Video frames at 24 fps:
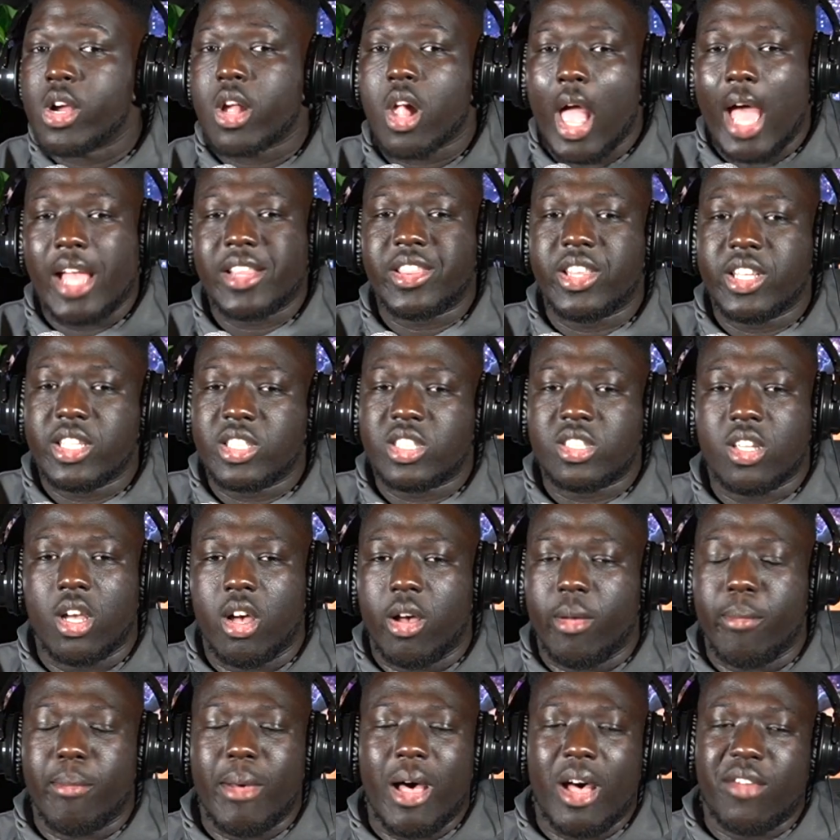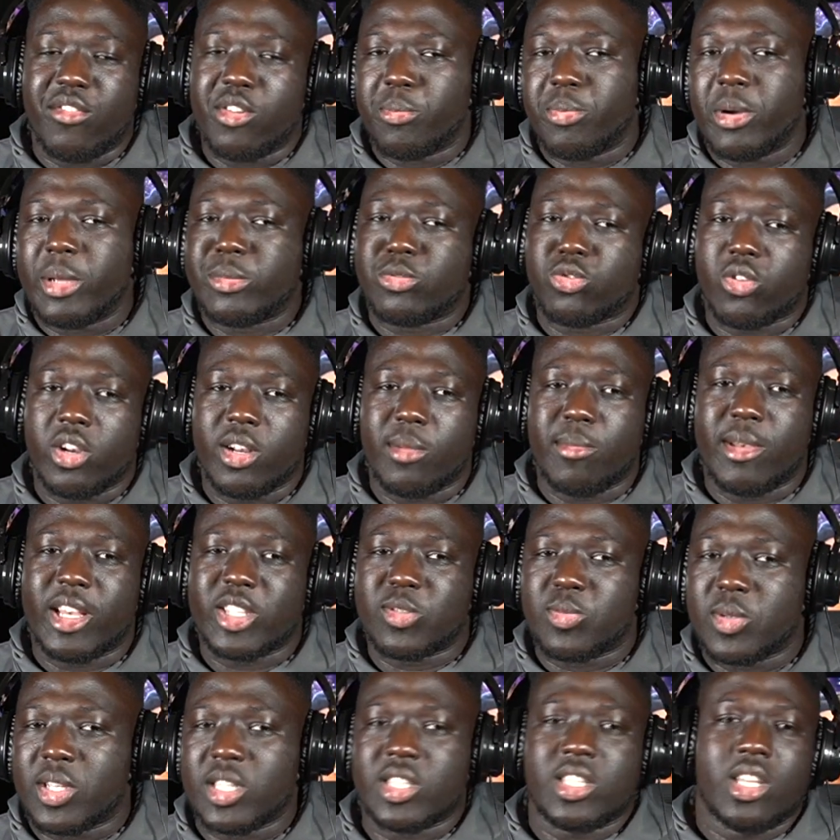I think Malvern Prep's running backs,
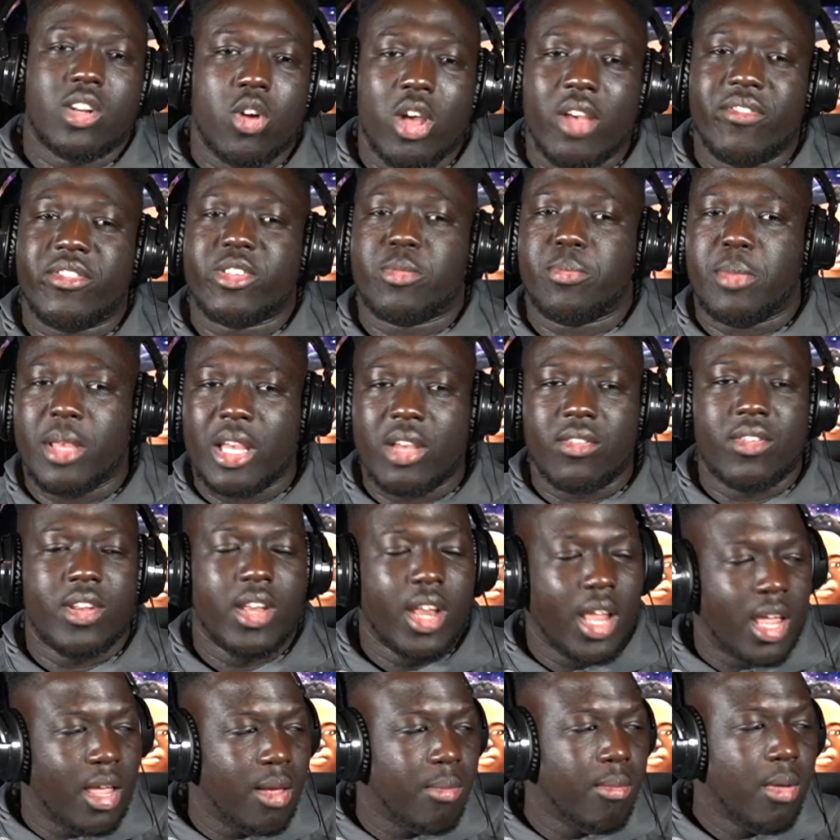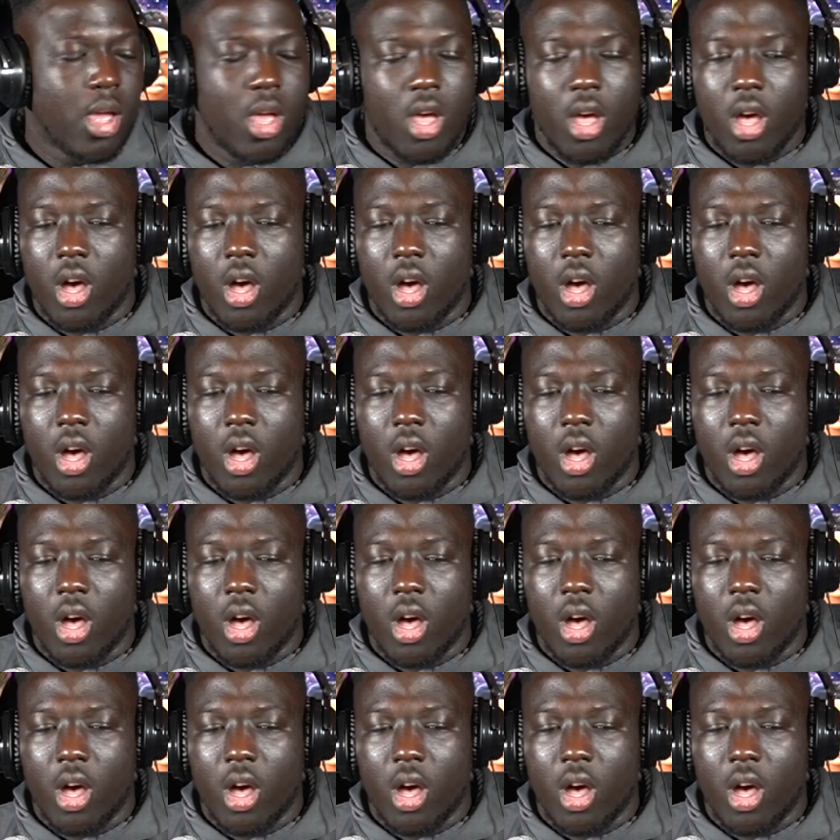because they don't have as big of a name,